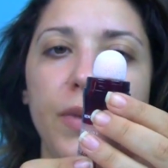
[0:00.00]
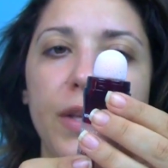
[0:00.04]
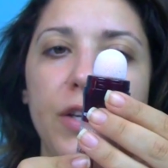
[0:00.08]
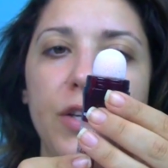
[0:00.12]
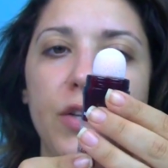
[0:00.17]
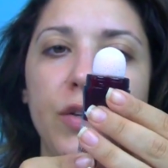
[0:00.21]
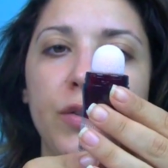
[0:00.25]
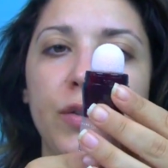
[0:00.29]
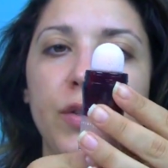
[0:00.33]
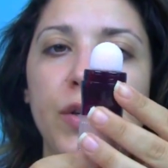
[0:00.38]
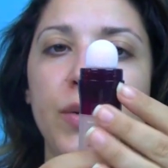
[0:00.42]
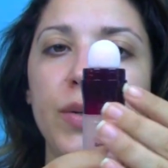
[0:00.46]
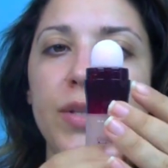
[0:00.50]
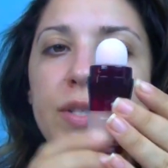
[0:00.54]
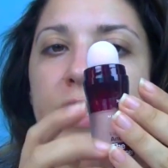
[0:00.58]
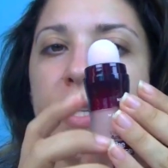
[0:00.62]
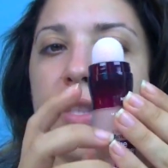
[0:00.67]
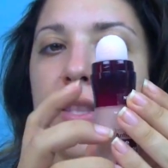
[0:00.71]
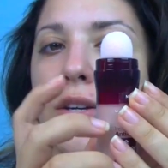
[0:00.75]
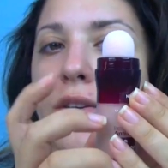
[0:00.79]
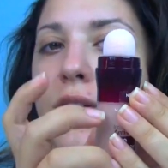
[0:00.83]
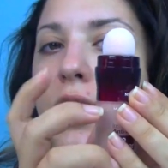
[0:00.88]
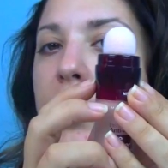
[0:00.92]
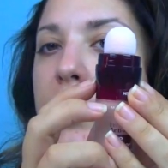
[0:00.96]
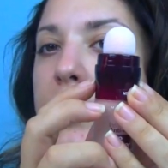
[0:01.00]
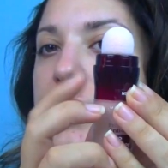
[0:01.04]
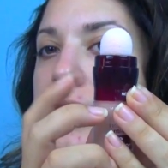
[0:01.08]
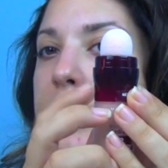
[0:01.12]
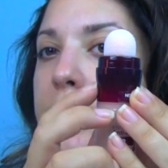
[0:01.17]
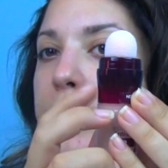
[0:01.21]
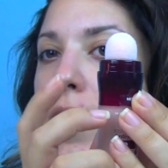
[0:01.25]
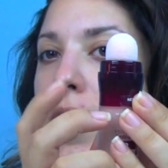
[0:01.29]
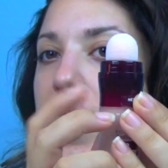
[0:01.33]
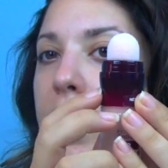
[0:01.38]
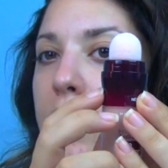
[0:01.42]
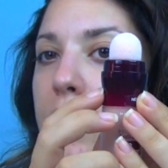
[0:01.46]
you'll notice that there are
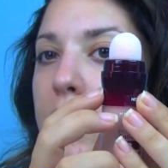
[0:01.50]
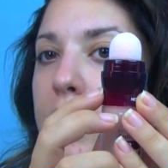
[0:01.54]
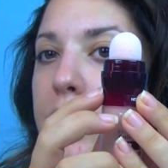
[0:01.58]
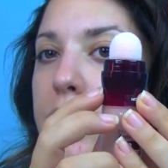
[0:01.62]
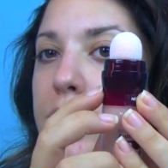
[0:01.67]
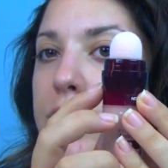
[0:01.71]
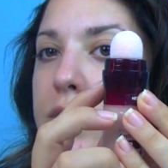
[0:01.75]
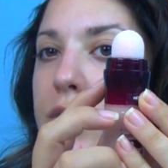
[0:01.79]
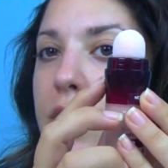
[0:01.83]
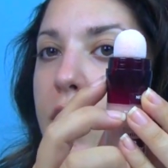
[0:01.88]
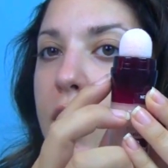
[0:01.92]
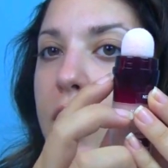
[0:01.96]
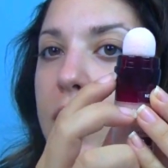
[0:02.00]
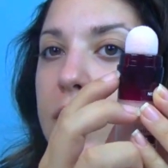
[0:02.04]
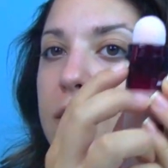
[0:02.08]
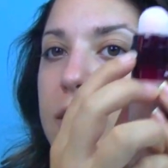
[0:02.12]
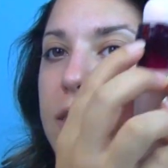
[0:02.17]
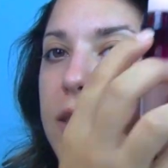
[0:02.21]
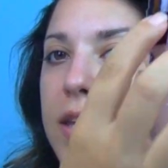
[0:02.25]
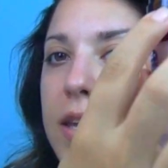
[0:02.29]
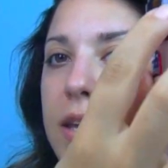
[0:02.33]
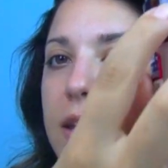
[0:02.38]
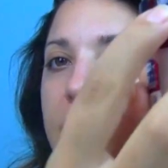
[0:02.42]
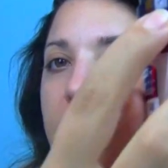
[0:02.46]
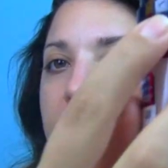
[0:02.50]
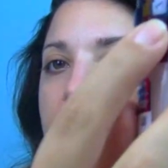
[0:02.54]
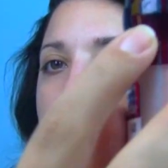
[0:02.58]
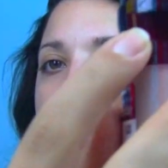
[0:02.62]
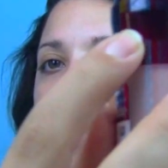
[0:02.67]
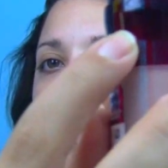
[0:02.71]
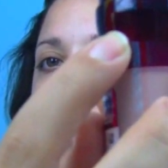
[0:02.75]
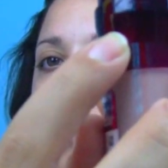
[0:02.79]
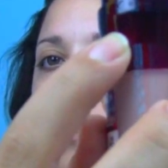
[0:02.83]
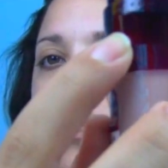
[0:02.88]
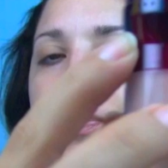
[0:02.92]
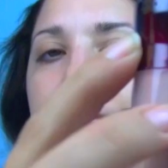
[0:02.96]
some arrows on the,
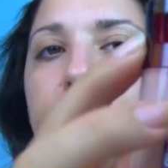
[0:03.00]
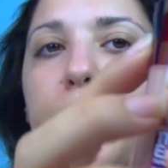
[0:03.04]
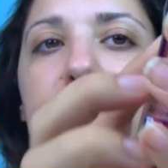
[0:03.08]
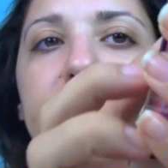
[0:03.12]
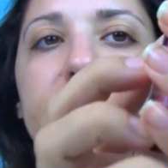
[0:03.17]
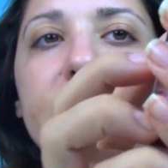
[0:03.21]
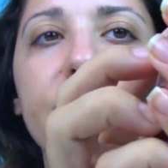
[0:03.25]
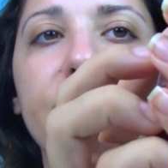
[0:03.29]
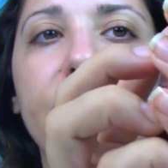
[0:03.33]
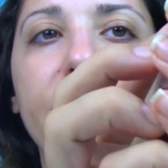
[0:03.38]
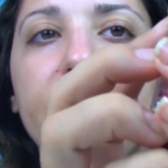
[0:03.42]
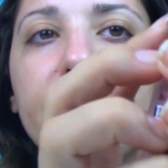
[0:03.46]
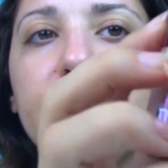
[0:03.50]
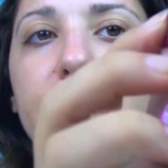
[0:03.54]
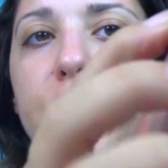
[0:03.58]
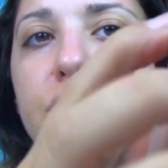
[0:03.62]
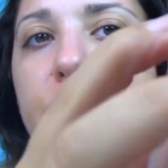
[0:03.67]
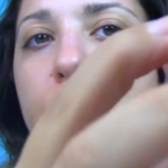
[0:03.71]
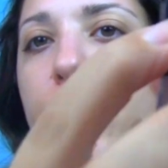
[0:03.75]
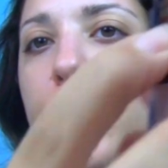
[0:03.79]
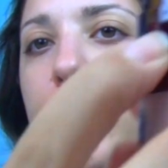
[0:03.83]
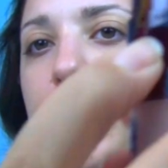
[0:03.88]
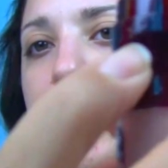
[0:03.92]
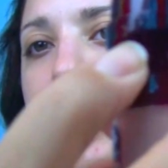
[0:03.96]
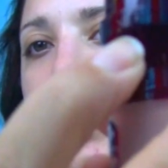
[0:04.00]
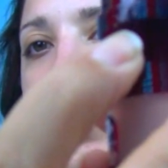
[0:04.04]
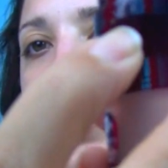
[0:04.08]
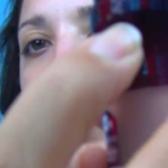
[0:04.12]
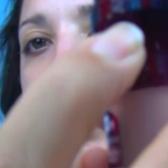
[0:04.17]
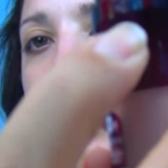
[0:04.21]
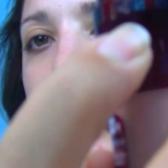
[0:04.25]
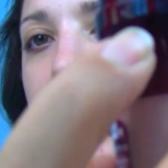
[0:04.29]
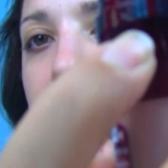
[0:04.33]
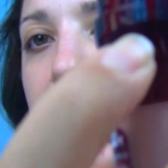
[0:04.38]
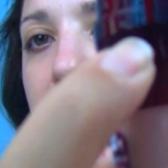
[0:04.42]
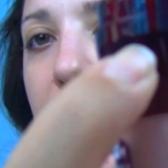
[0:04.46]
let me see if I can show them to
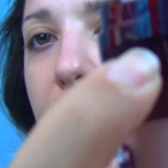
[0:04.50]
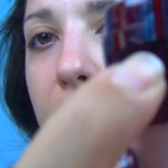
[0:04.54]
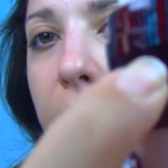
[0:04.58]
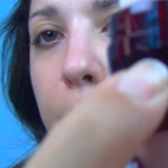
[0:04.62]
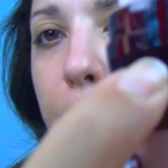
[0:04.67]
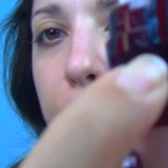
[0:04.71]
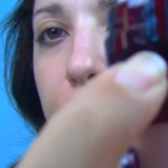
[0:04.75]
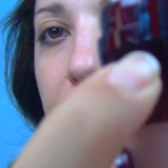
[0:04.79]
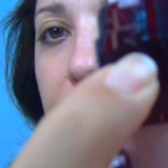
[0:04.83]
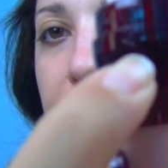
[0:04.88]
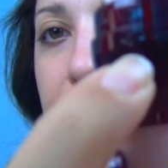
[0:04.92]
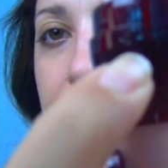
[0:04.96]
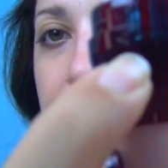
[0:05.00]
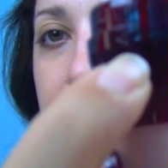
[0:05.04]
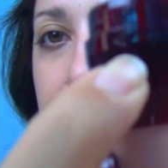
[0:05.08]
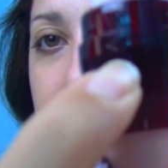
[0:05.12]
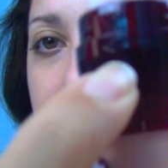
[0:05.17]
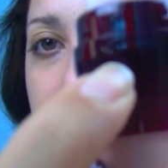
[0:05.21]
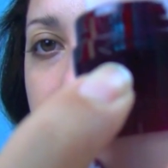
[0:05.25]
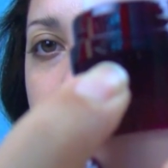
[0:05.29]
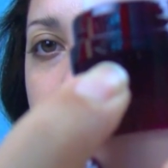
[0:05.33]
you in the camera.